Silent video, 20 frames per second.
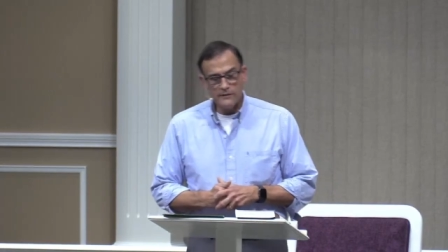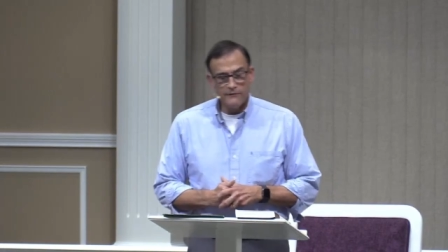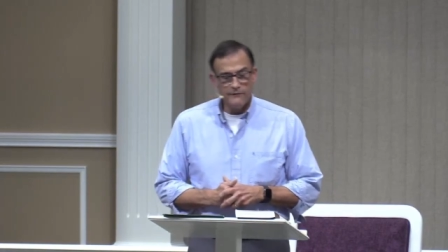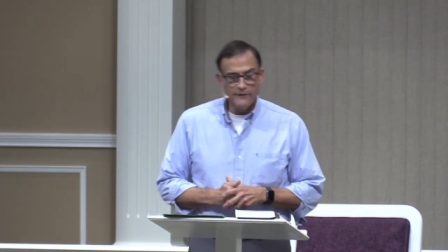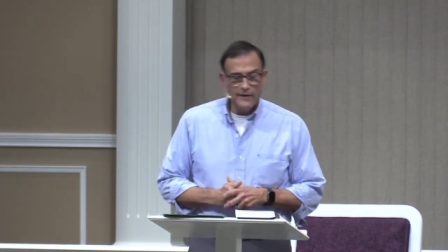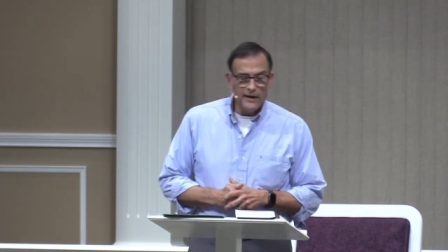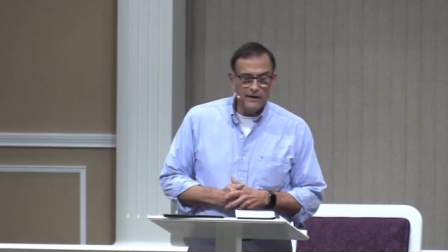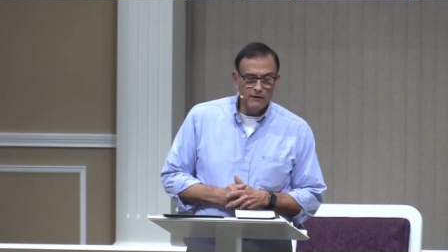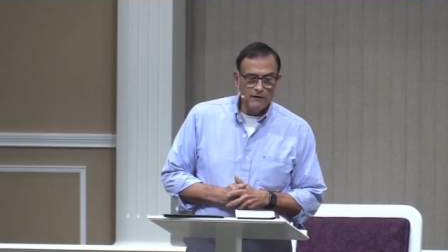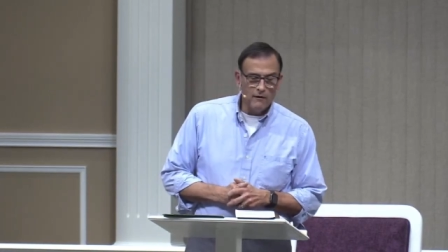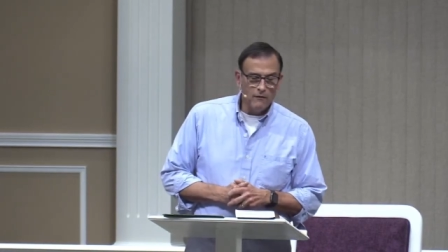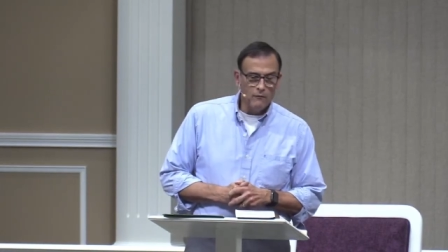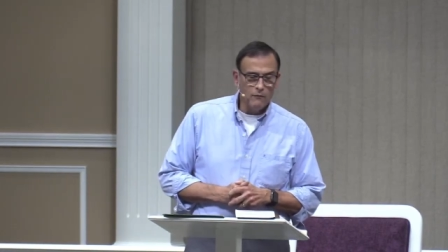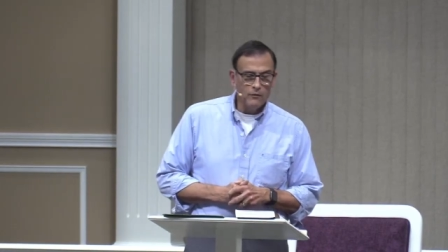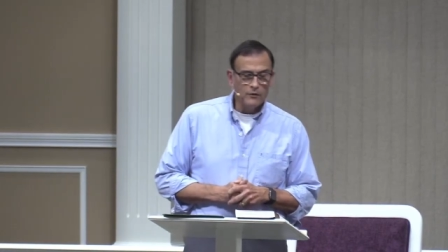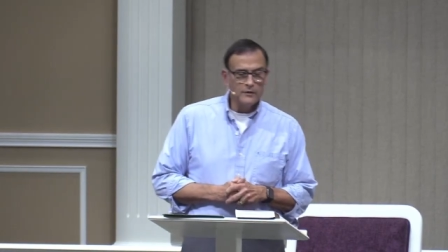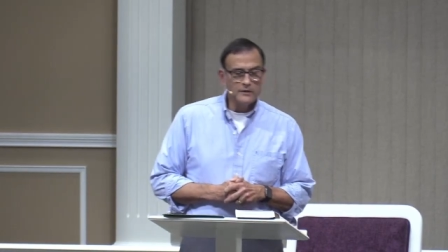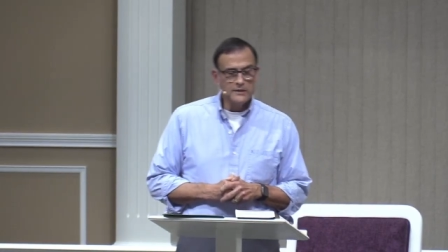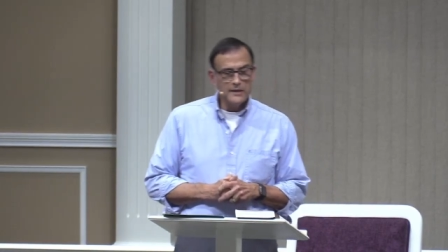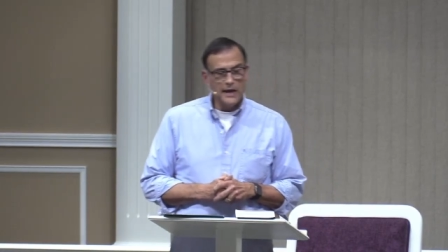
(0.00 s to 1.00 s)
if that all
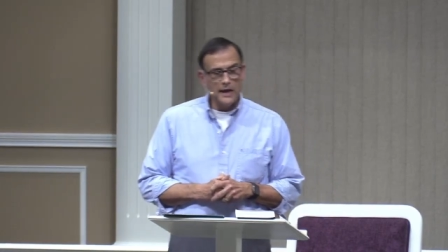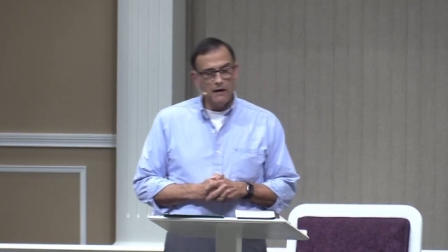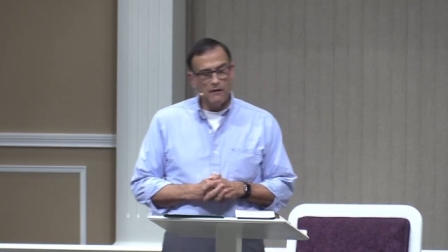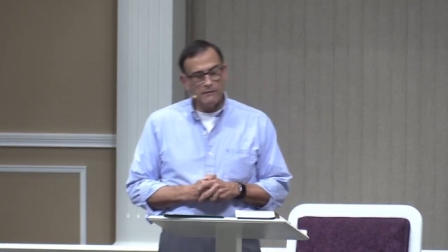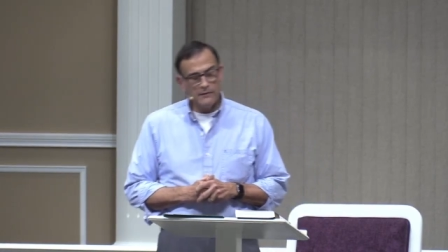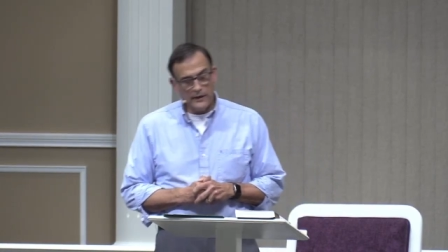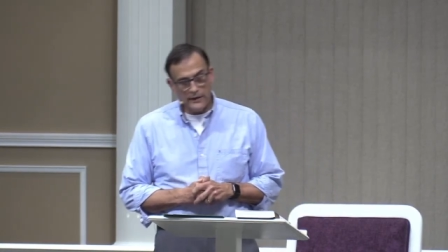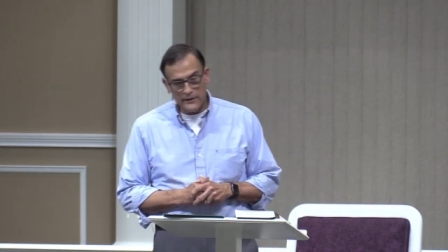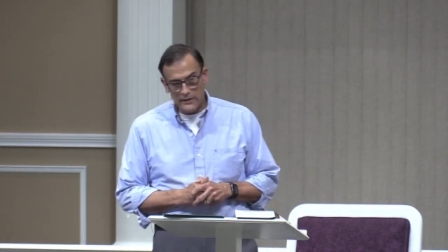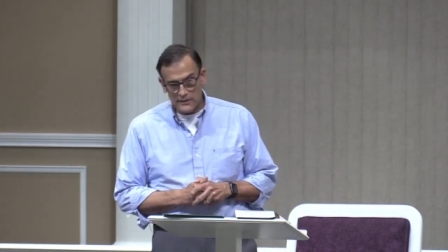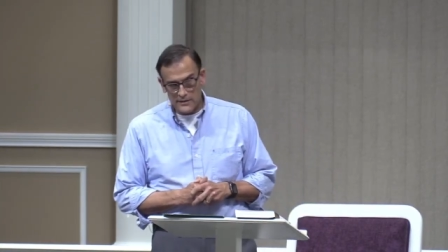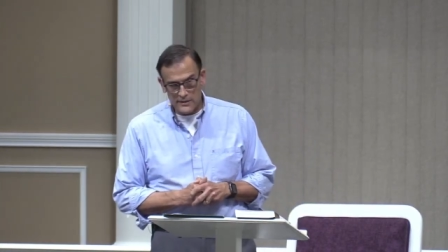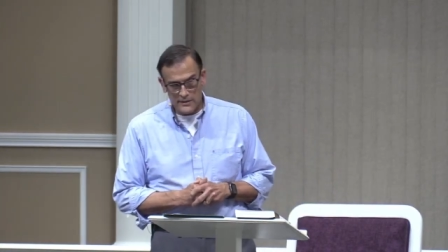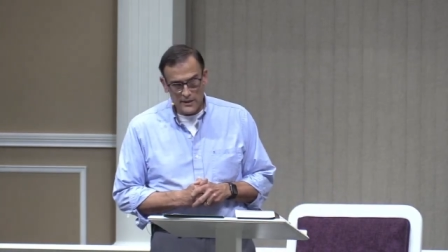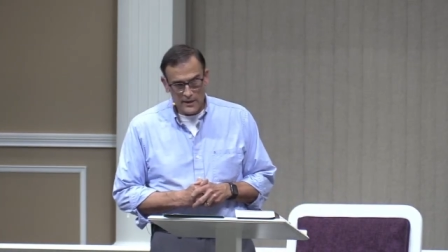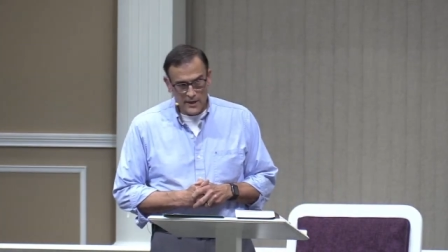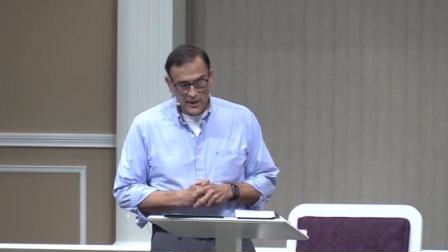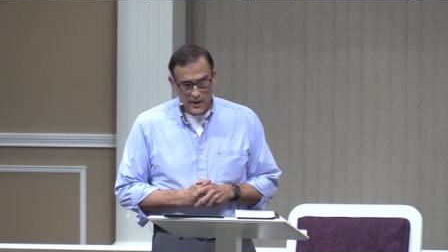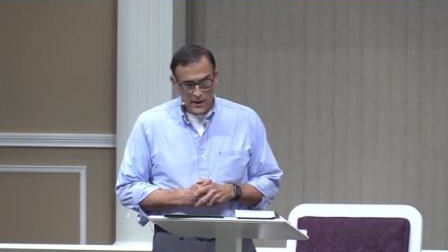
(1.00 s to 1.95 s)
works out, is